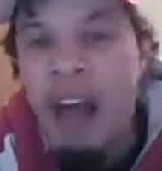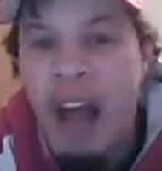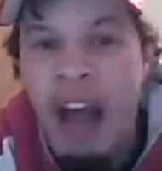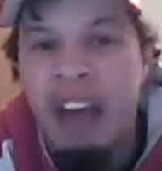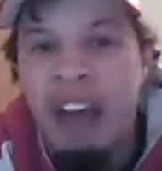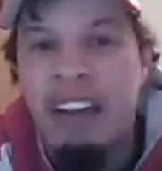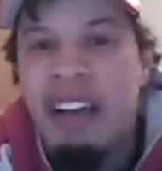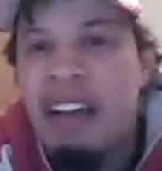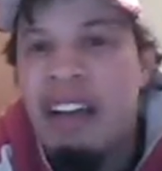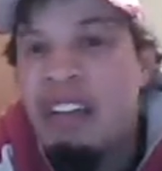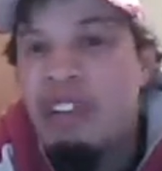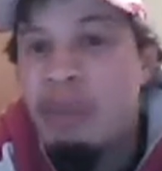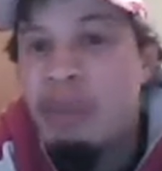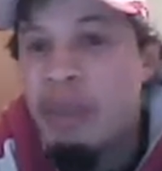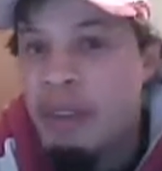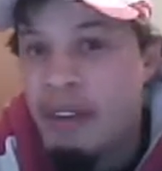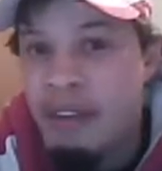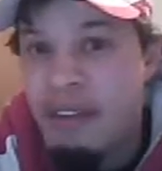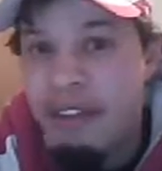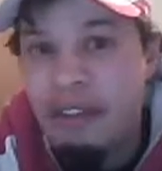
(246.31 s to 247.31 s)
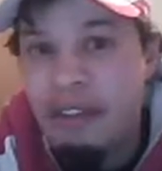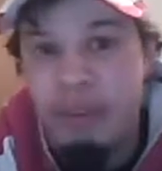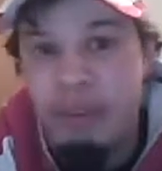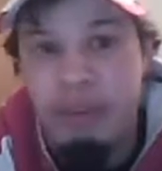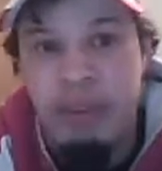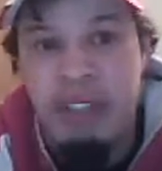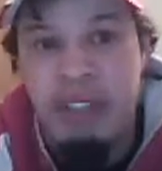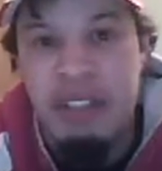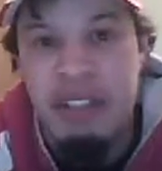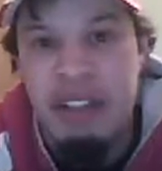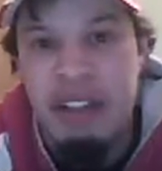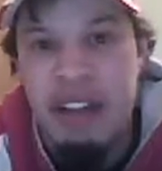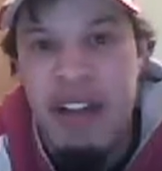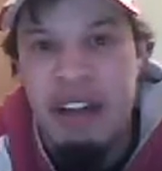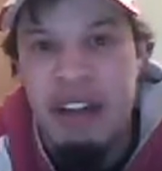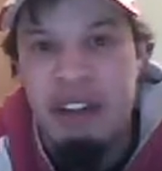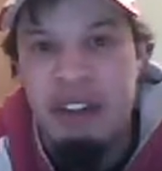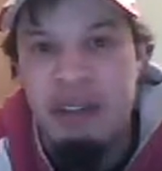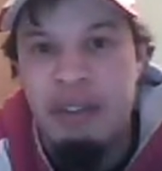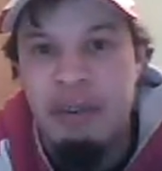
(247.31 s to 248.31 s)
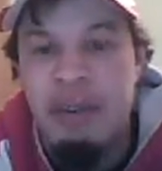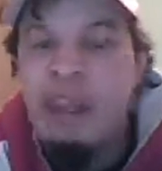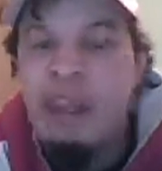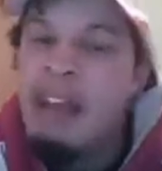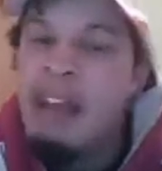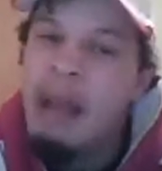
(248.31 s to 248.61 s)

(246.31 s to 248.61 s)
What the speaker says: Unless you give us a reason not to.